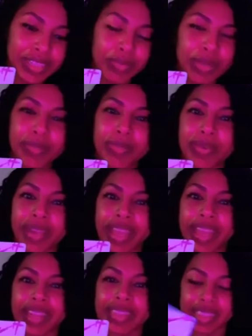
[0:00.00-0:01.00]
of people.
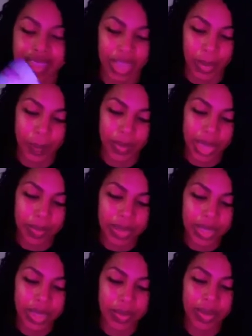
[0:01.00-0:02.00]
And maybe
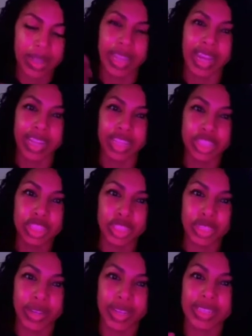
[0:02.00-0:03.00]
there were a lot of
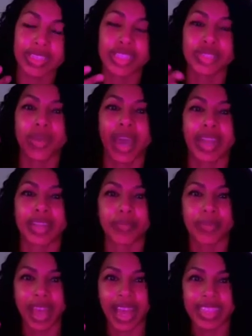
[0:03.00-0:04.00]
insecurities that you had in the
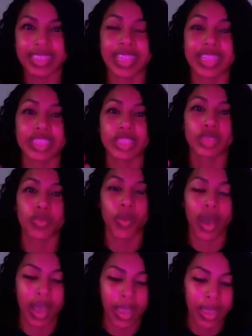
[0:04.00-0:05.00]
past, and this is
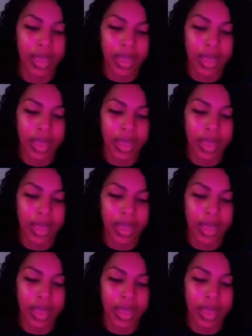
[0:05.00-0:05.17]
why